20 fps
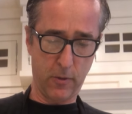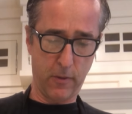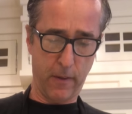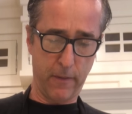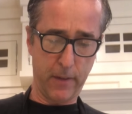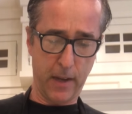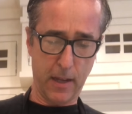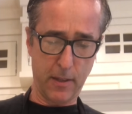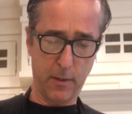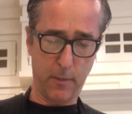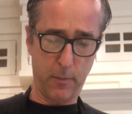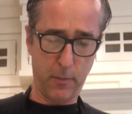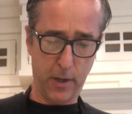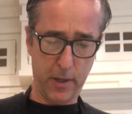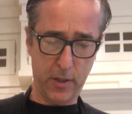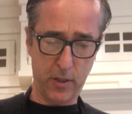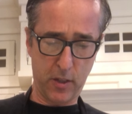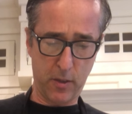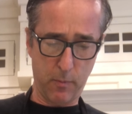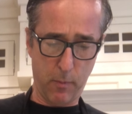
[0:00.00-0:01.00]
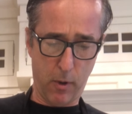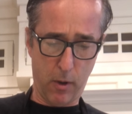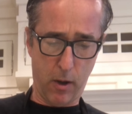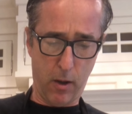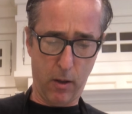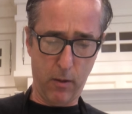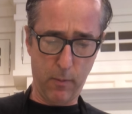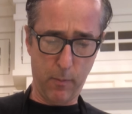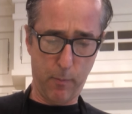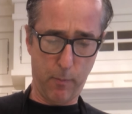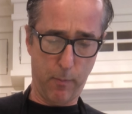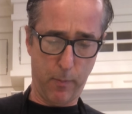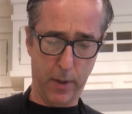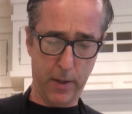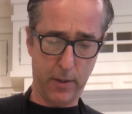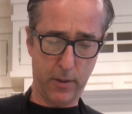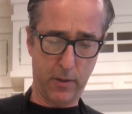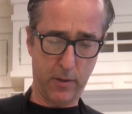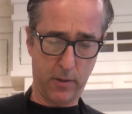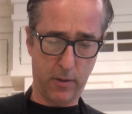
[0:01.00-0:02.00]
So I've got some nice small
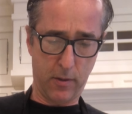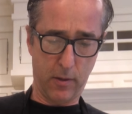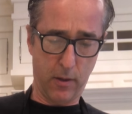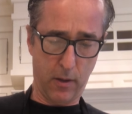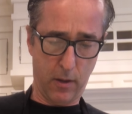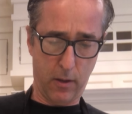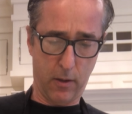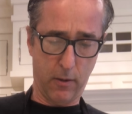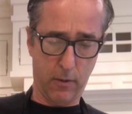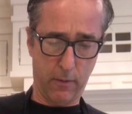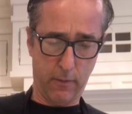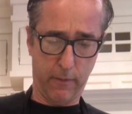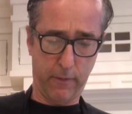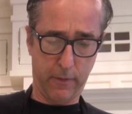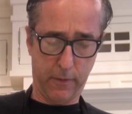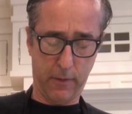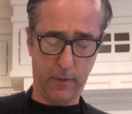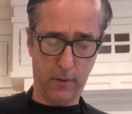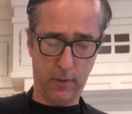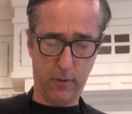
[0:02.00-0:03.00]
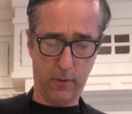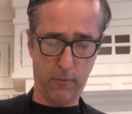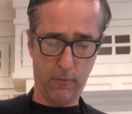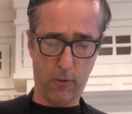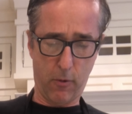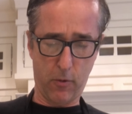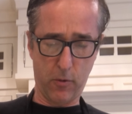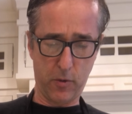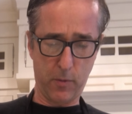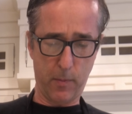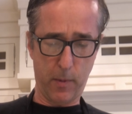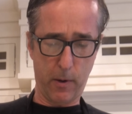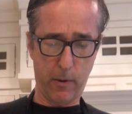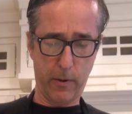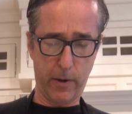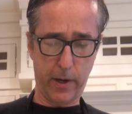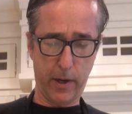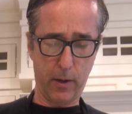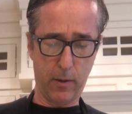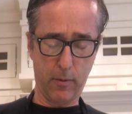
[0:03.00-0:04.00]
bits of
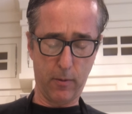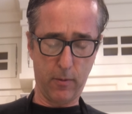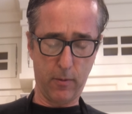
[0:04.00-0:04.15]
rosemary.